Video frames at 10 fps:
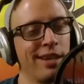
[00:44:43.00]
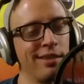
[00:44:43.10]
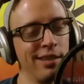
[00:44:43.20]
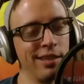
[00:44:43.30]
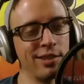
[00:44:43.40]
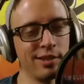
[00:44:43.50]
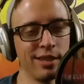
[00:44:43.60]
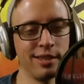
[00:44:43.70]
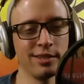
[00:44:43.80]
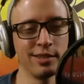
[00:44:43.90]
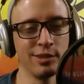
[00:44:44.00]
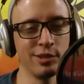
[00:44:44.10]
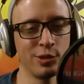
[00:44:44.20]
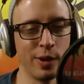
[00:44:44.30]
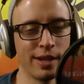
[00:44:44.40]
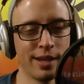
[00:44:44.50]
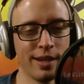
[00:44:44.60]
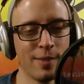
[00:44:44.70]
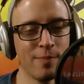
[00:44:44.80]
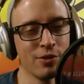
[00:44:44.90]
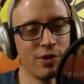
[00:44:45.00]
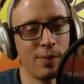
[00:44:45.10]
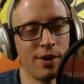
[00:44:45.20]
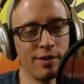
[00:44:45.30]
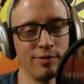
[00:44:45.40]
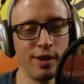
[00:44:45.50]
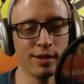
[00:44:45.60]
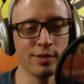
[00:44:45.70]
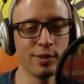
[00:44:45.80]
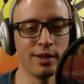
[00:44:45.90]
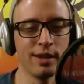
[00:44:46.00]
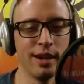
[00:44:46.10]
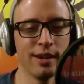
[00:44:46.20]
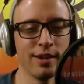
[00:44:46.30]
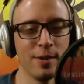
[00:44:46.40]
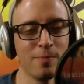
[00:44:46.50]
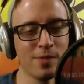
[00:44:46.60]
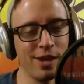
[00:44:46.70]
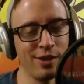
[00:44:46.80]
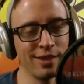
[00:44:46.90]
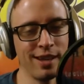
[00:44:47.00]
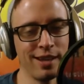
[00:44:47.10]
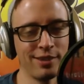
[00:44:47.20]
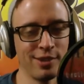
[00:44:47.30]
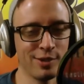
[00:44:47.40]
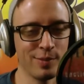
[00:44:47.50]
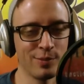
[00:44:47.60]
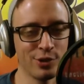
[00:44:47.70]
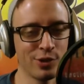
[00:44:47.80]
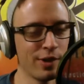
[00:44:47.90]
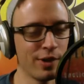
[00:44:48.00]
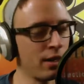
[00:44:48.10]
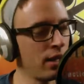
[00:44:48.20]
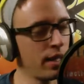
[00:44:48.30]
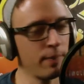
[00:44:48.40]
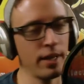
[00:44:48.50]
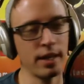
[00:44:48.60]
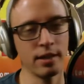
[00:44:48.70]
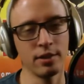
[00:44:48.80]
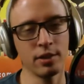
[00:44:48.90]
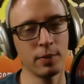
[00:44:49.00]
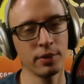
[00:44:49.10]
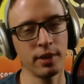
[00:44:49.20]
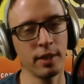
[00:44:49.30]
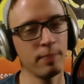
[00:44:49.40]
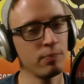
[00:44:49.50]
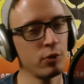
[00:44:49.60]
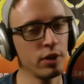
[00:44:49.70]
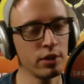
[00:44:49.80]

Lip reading: T-shirt that doesn't shrink, so I'm already fucked right there. I like tattoos. I'm screwed. A clam bake in the summertime. You get